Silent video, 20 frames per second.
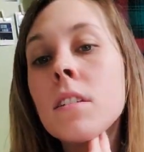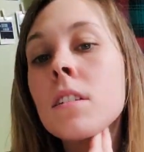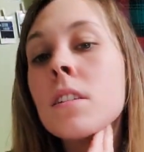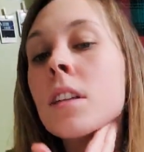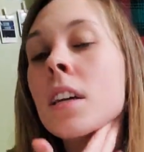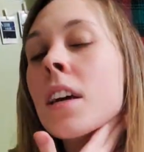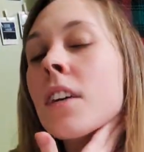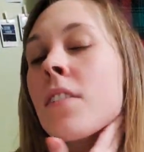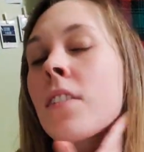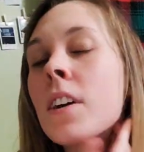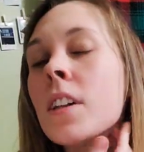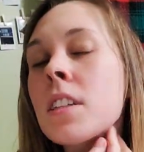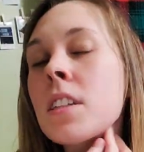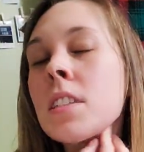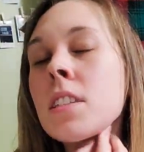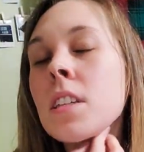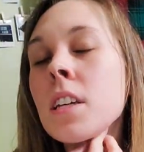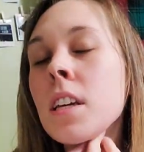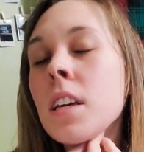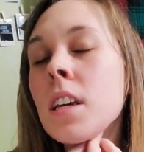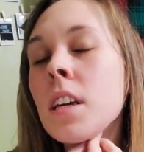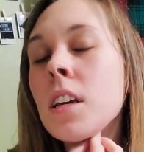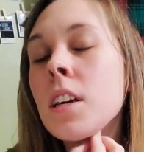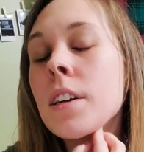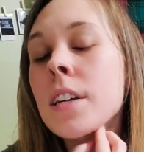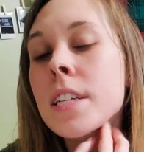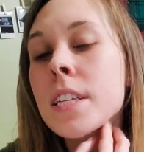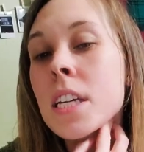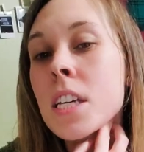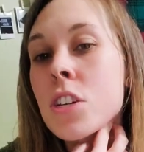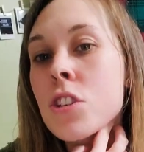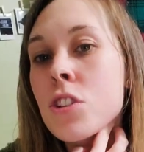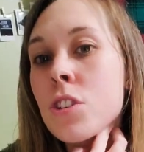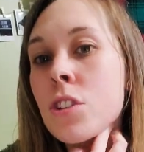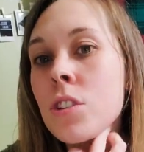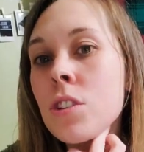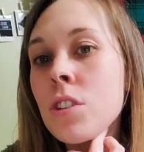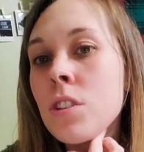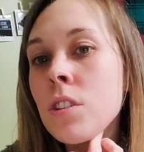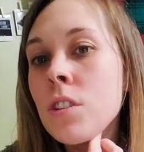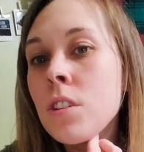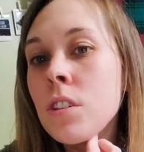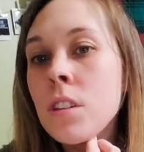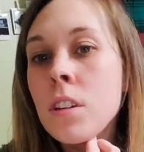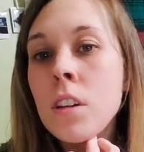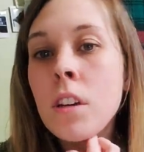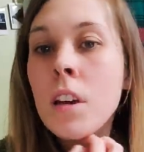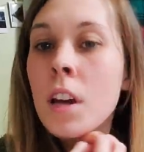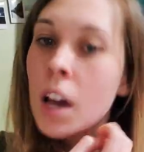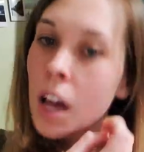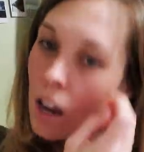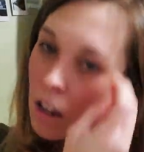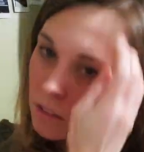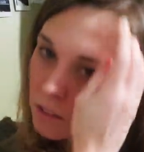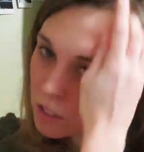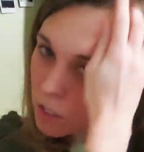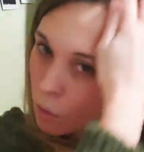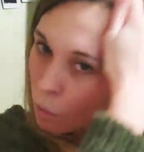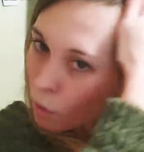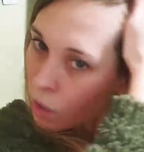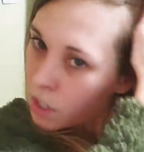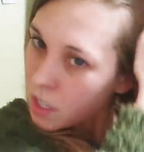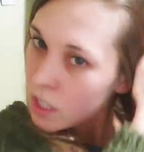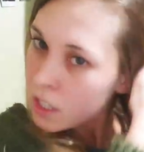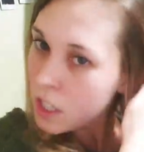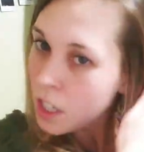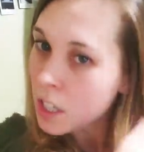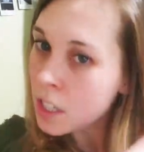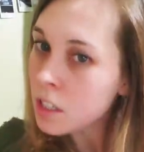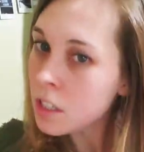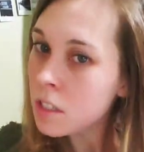like irritation. And I was like, what is this?